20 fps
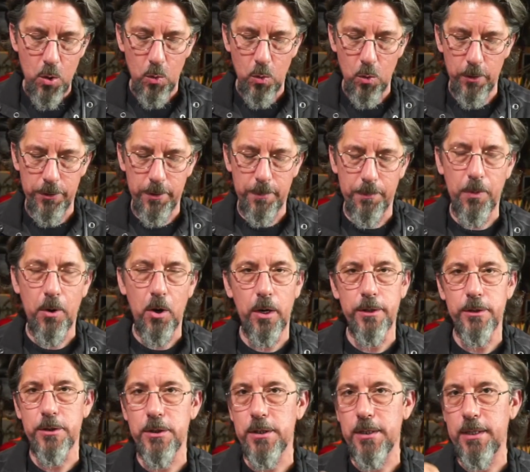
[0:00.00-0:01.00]
or the
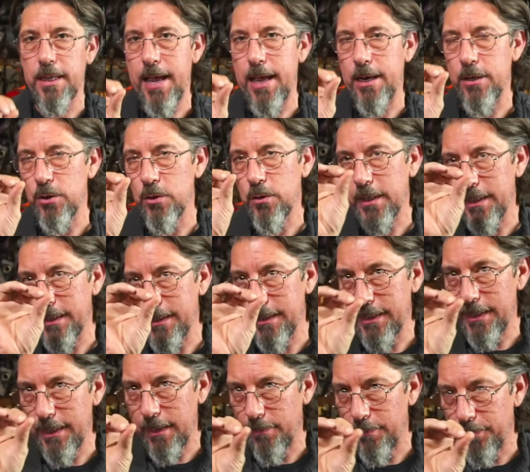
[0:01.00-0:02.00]
parts that you
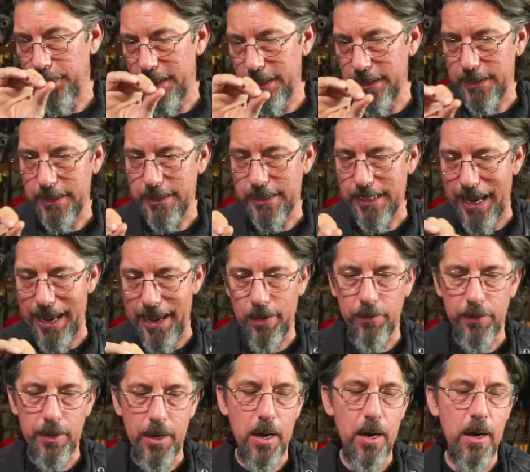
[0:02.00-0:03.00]
can dig pieces
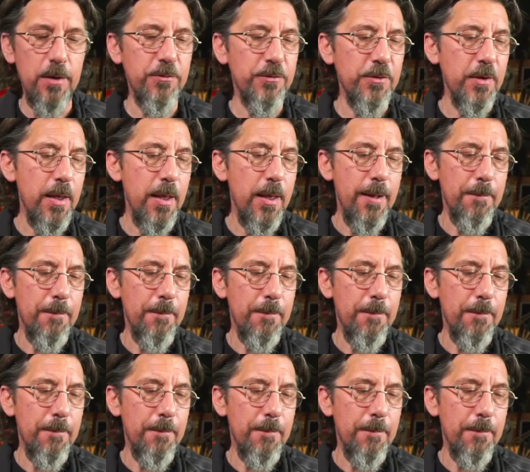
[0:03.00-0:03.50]
out of.